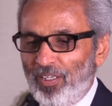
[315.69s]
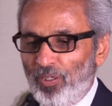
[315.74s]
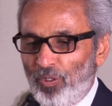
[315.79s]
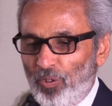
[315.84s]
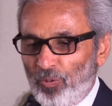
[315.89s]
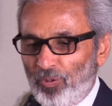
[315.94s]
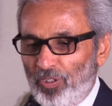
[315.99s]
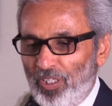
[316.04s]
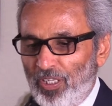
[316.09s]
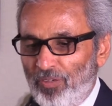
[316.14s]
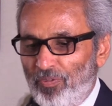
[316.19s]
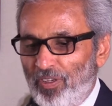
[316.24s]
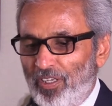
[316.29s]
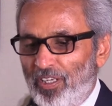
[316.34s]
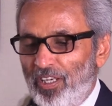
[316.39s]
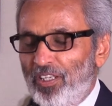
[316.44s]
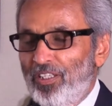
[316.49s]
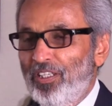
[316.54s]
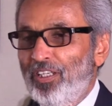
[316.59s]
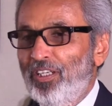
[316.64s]
took the
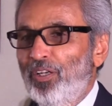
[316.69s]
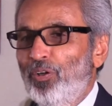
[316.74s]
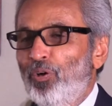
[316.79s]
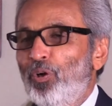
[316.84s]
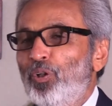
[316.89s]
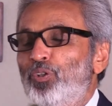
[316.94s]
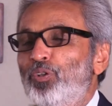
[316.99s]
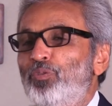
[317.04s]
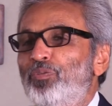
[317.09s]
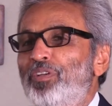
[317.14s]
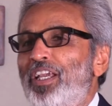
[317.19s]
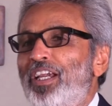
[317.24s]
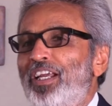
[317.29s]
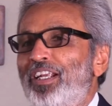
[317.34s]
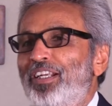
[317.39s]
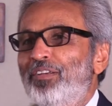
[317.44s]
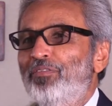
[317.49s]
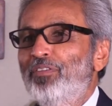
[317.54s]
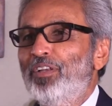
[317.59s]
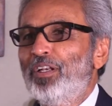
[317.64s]
invitation. Also, we
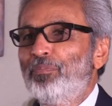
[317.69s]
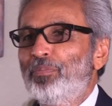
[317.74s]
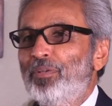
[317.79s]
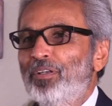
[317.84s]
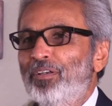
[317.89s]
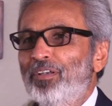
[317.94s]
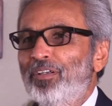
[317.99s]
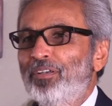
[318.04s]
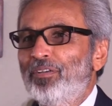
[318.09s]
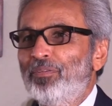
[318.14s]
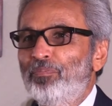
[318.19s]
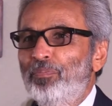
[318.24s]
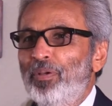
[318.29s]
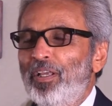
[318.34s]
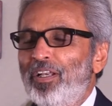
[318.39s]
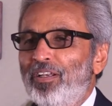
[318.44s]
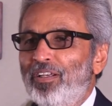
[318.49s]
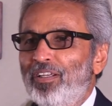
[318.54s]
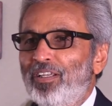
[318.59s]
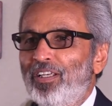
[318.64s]
had developed a
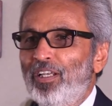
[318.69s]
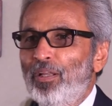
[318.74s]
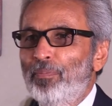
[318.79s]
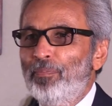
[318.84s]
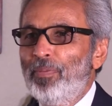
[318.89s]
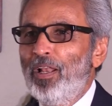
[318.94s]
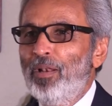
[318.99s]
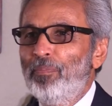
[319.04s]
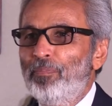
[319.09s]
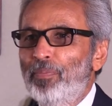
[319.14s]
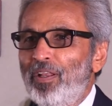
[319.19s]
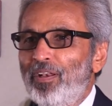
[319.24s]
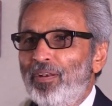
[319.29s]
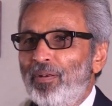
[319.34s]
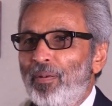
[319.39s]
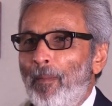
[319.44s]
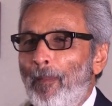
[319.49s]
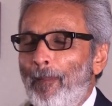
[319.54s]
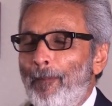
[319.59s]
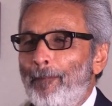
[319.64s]
pin, a lapel
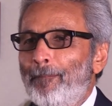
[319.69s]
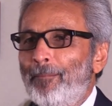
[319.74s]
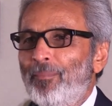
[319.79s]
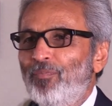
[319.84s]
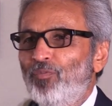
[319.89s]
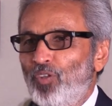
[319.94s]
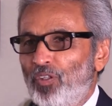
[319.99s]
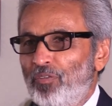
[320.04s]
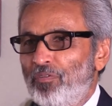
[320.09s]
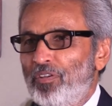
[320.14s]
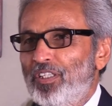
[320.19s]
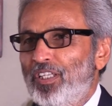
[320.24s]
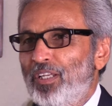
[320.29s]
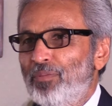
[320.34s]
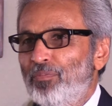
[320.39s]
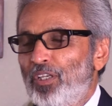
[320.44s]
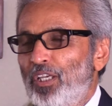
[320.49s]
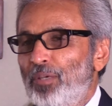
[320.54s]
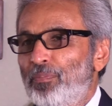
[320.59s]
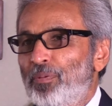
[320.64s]
pin for the
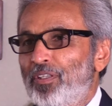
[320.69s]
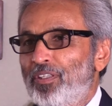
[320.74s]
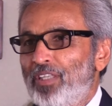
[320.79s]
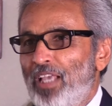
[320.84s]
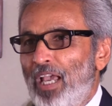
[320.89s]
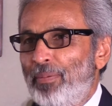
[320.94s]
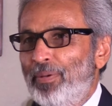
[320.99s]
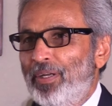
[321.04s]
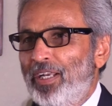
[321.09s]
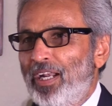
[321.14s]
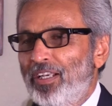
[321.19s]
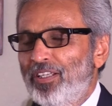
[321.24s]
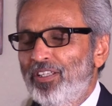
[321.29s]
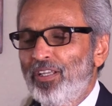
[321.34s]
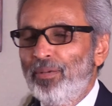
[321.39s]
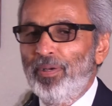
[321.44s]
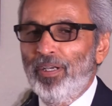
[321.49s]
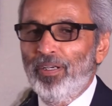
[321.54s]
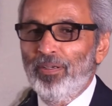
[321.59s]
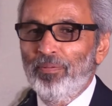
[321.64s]
Wisdom Keepers Habitat
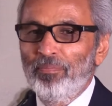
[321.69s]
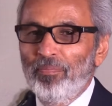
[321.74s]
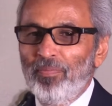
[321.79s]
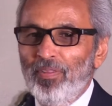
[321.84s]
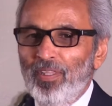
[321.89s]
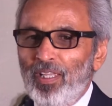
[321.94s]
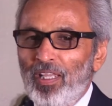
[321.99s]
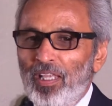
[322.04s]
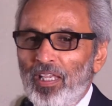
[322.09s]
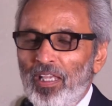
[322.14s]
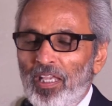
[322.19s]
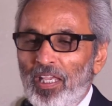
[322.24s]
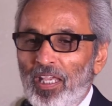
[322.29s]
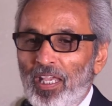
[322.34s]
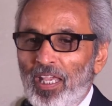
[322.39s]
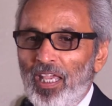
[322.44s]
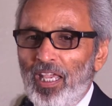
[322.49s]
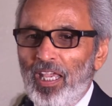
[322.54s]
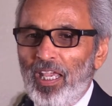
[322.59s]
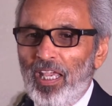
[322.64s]
Summit.
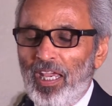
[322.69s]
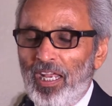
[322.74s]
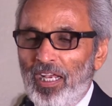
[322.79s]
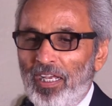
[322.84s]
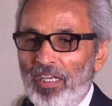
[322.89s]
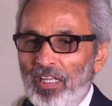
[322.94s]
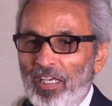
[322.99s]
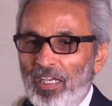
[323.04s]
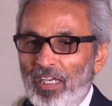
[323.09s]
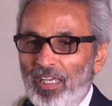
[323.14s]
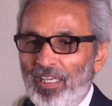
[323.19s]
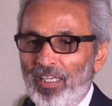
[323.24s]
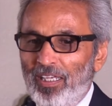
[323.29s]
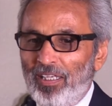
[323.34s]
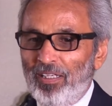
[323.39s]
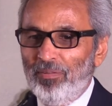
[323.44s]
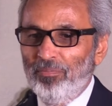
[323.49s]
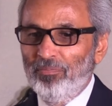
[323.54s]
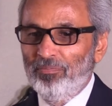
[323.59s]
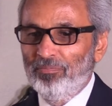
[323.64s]
And
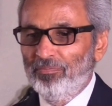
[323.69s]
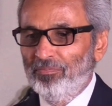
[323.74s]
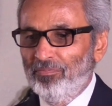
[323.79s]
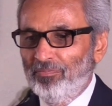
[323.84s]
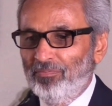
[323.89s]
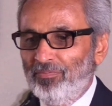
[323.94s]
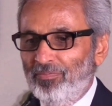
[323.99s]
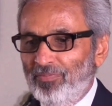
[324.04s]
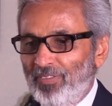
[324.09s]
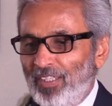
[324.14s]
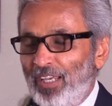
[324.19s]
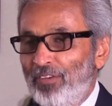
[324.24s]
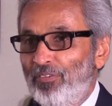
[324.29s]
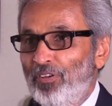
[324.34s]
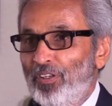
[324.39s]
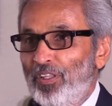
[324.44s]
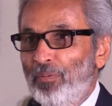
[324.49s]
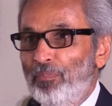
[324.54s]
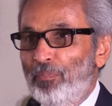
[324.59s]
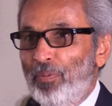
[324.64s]
I gave
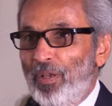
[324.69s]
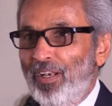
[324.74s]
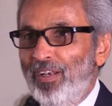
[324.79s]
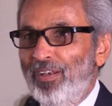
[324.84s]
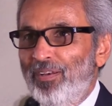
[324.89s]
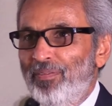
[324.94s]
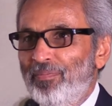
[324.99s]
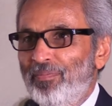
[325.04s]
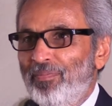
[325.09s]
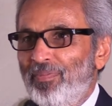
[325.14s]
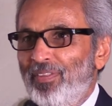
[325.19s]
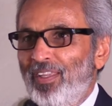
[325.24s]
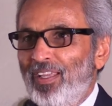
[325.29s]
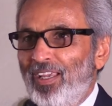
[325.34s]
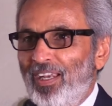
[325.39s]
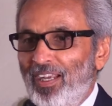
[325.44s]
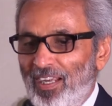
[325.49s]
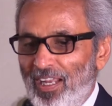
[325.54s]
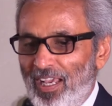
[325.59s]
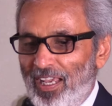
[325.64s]
her the pin
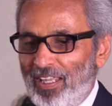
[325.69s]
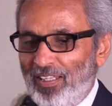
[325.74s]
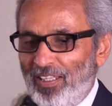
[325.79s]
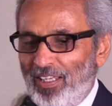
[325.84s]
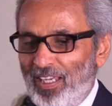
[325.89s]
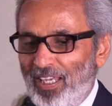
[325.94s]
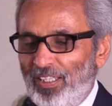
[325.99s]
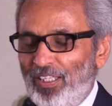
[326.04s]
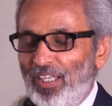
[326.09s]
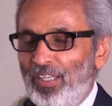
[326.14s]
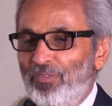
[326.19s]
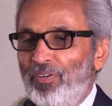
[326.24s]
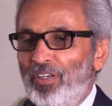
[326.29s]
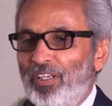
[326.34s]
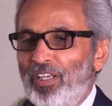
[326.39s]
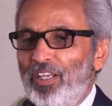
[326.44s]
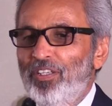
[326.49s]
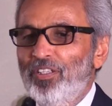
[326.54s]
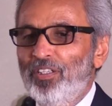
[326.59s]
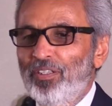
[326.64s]
and the
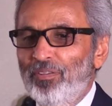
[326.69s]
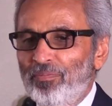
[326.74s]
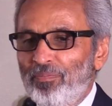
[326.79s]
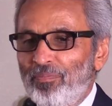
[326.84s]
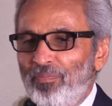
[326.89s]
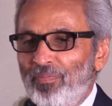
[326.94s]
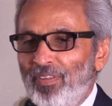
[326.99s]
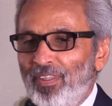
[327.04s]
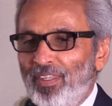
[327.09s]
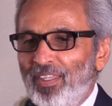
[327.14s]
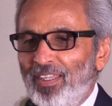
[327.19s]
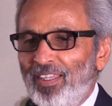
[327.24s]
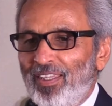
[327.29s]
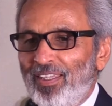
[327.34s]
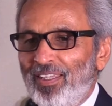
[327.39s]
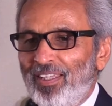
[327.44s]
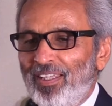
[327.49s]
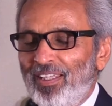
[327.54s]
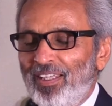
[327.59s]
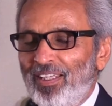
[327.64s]
invitation.
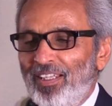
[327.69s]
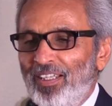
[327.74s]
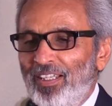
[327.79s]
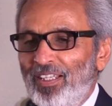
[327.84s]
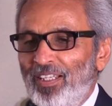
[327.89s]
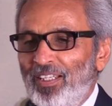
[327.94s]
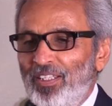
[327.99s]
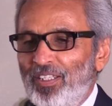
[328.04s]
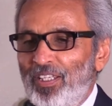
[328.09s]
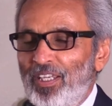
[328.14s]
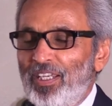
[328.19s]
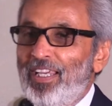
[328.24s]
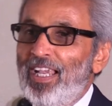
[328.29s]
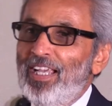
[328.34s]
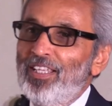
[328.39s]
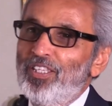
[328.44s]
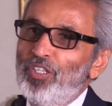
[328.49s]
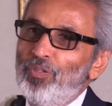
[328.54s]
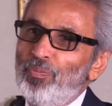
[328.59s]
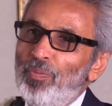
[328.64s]
She
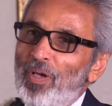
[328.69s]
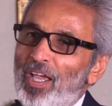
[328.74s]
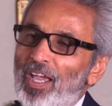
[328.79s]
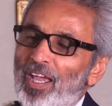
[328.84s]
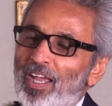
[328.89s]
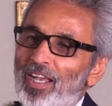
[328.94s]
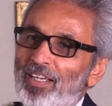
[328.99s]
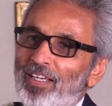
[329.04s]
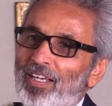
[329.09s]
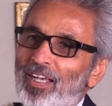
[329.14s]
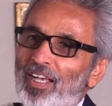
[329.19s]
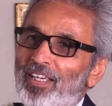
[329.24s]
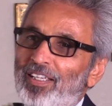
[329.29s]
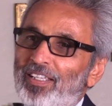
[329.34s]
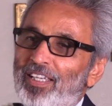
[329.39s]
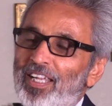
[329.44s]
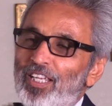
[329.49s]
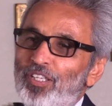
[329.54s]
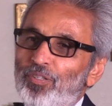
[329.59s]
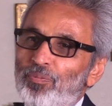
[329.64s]
catches my hand and
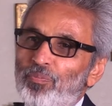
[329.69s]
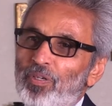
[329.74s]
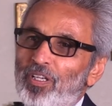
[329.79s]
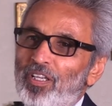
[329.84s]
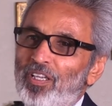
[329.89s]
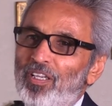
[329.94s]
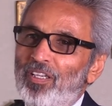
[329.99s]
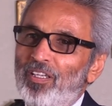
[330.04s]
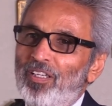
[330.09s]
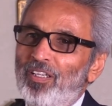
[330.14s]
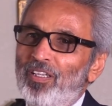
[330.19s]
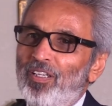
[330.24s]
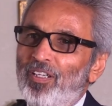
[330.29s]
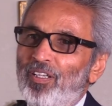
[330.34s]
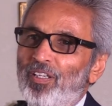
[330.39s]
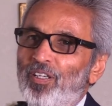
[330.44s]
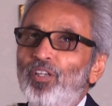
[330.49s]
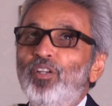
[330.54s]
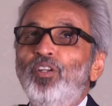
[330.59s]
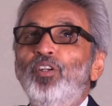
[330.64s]
takes me
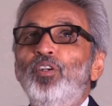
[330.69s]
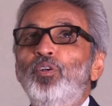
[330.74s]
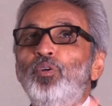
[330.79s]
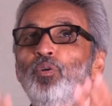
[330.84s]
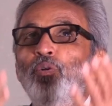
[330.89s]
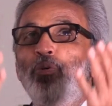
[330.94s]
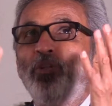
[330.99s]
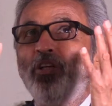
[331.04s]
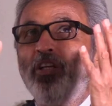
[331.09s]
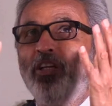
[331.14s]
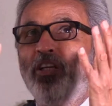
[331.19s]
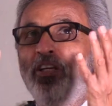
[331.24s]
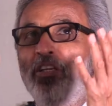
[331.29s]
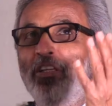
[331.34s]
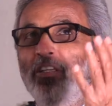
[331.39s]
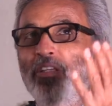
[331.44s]
to the